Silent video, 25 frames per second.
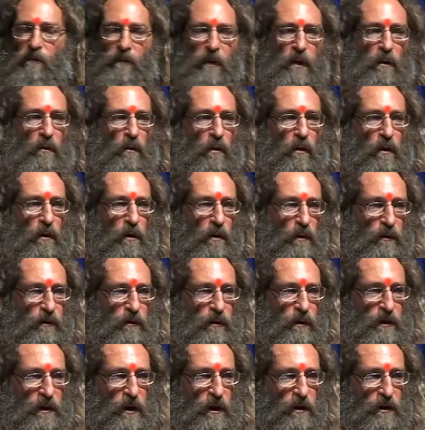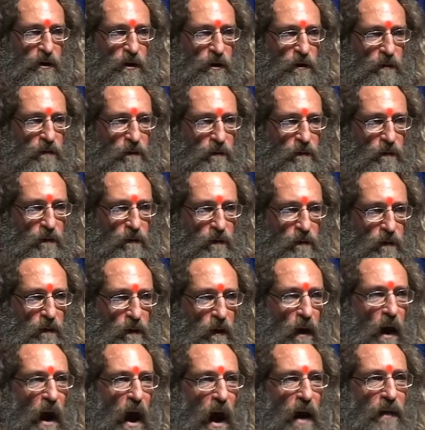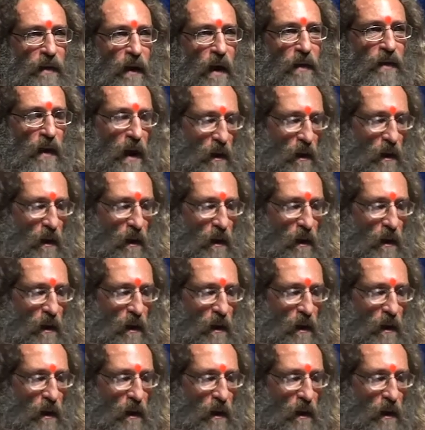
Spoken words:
the oral tradition, and then they